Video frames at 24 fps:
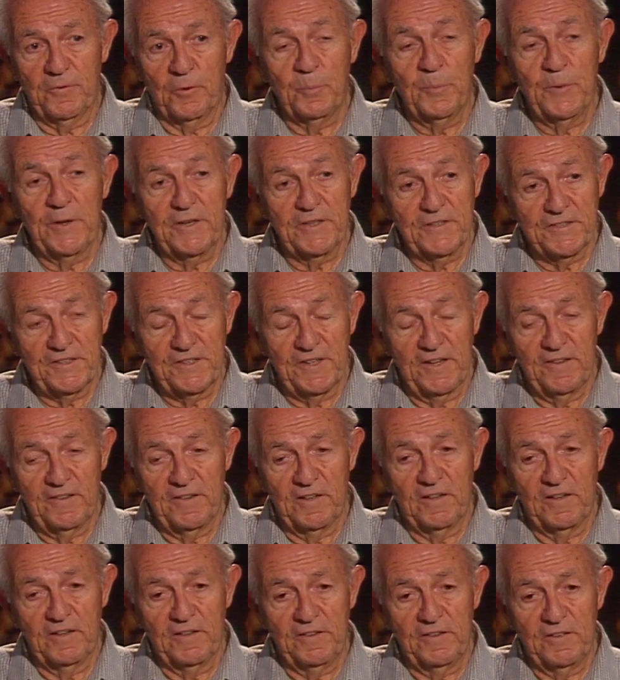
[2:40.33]
for me to stay
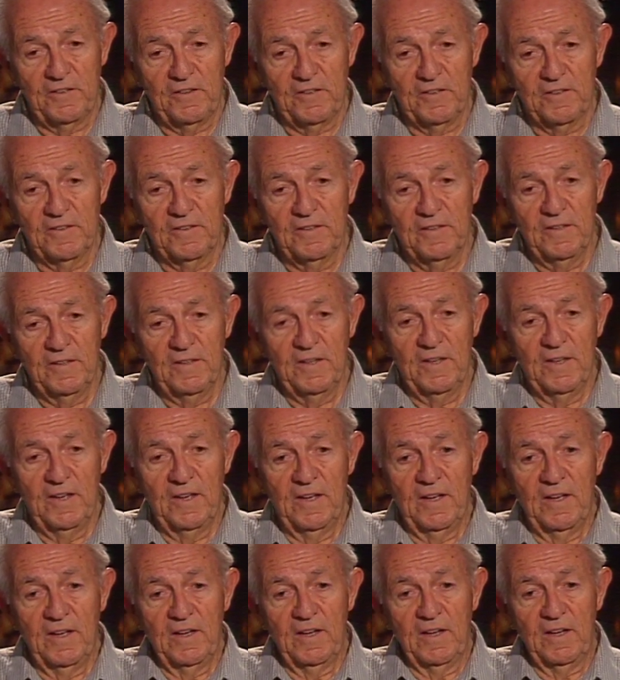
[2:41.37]
there a year.
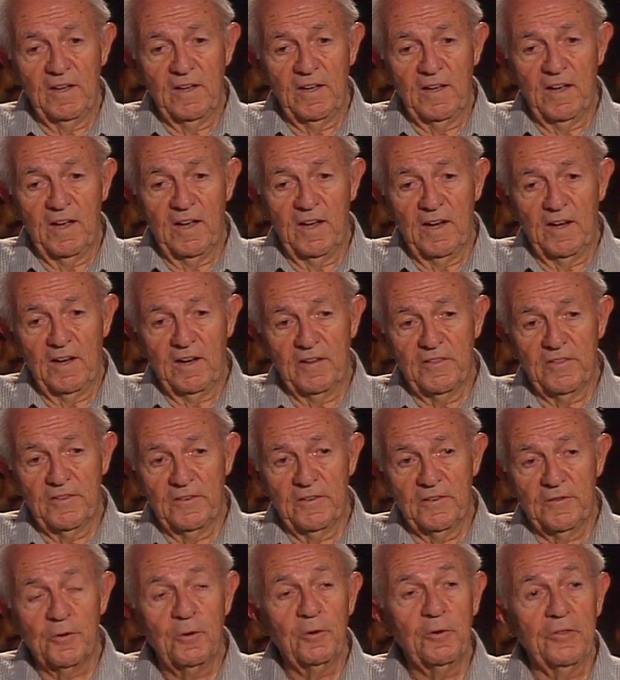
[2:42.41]
And
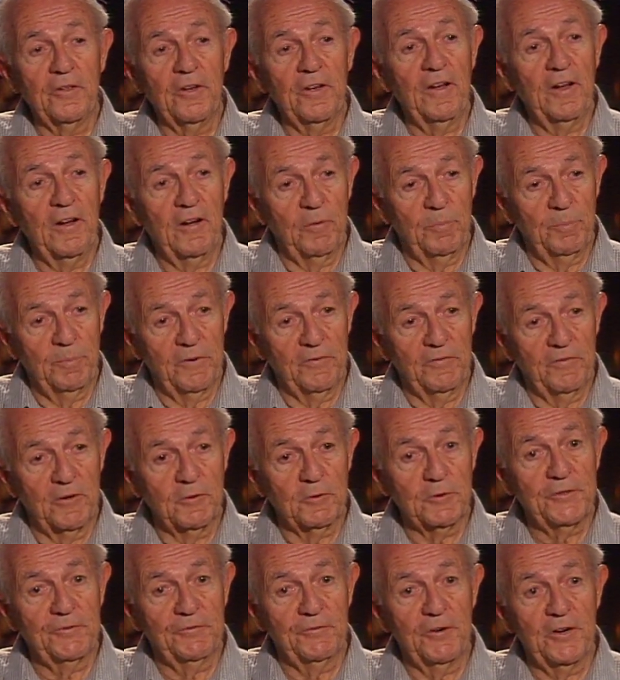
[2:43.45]
through the help of
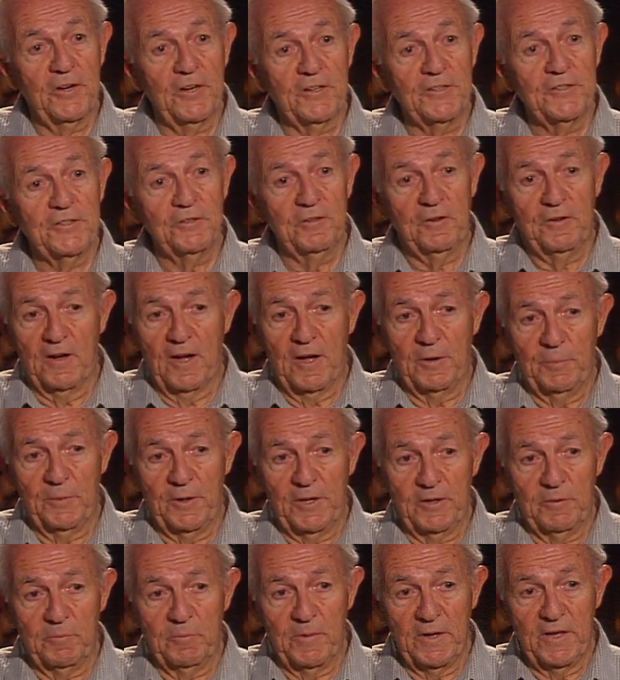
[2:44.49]
those friends who got me
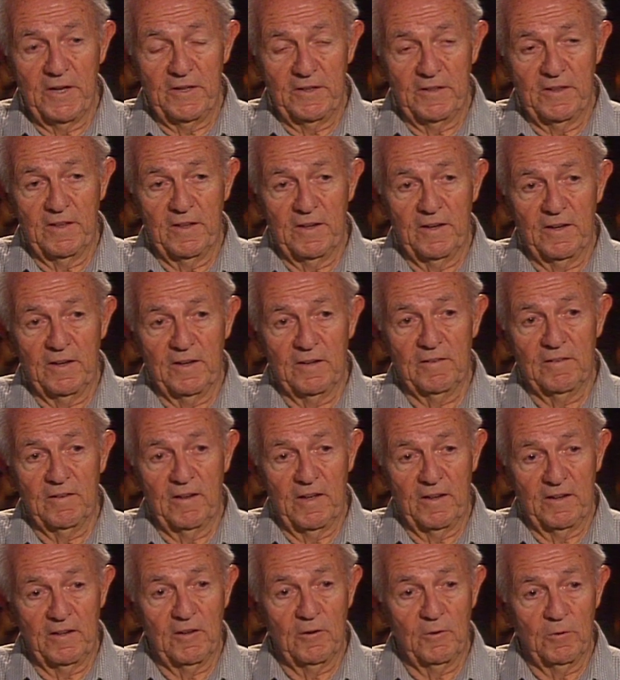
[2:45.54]
admitted there,
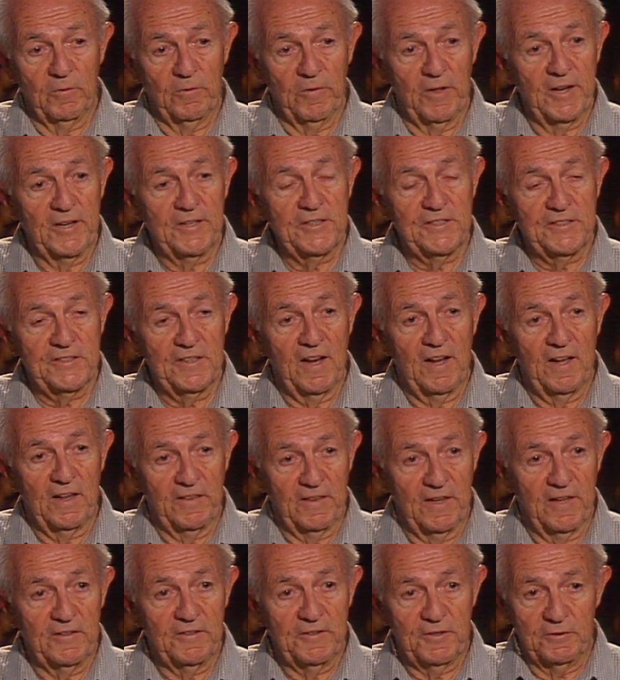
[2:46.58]
I know that's how
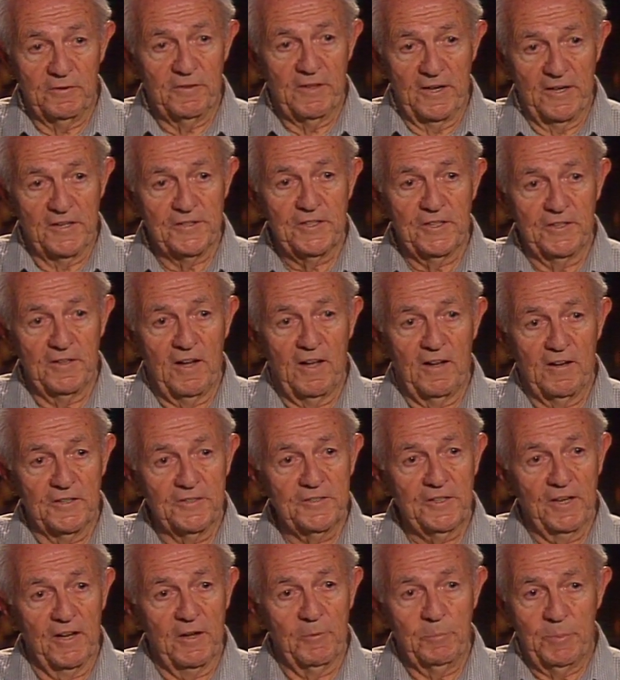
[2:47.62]
that
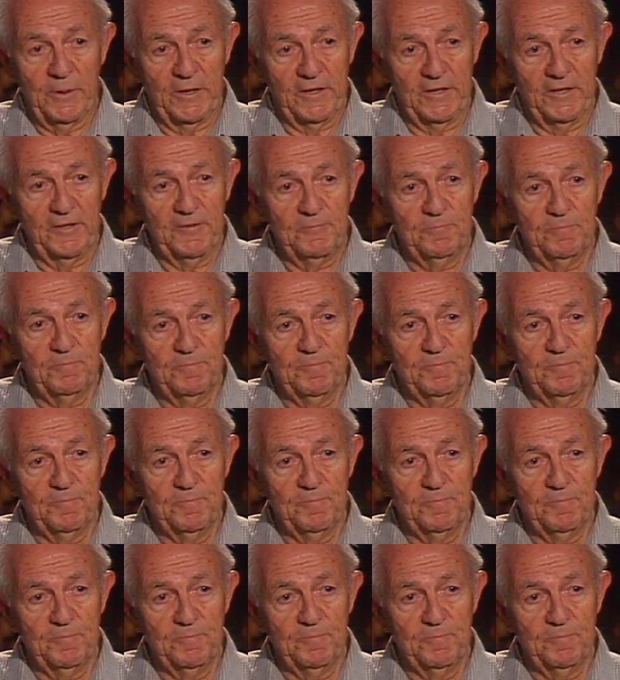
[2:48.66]
$2,000 got paid.